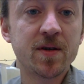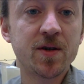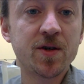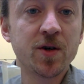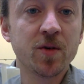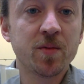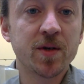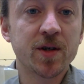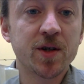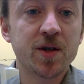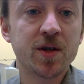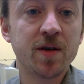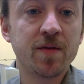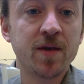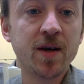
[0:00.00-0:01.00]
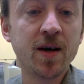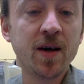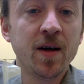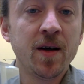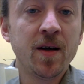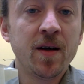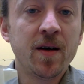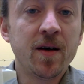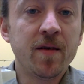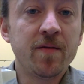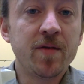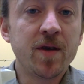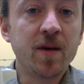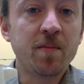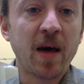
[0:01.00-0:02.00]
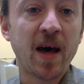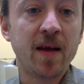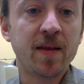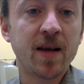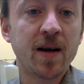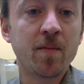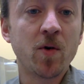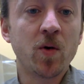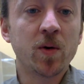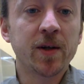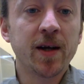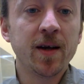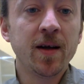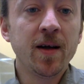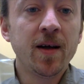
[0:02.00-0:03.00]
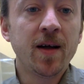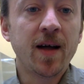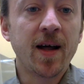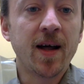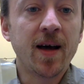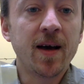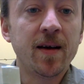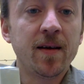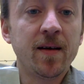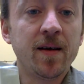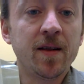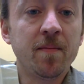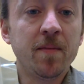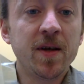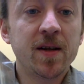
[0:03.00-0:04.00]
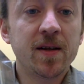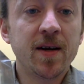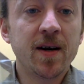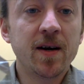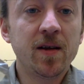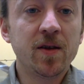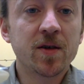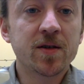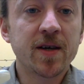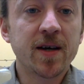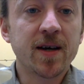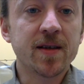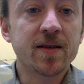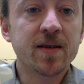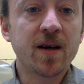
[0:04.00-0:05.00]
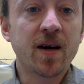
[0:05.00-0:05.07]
is the true position of the pen that I'm holding, and in the middle here it looks like it's